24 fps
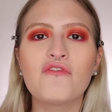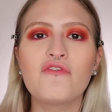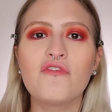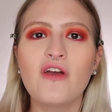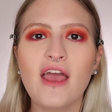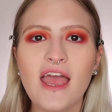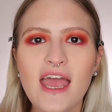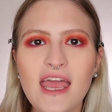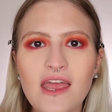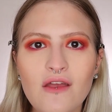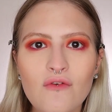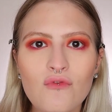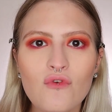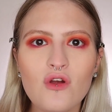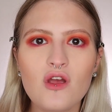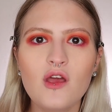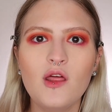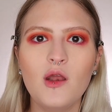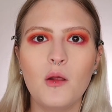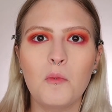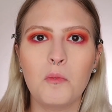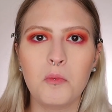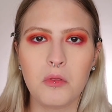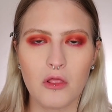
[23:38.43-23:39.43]

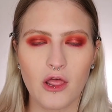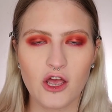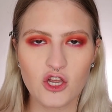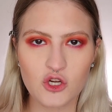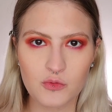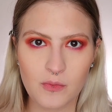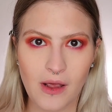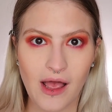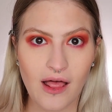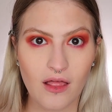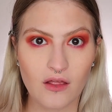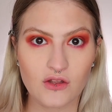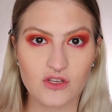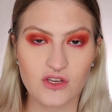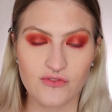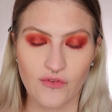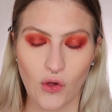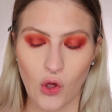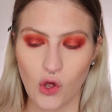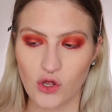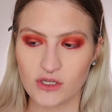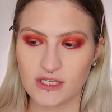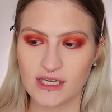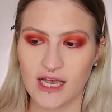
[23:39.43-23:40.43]
favorite blush palettes of
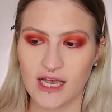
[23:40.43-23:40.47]
all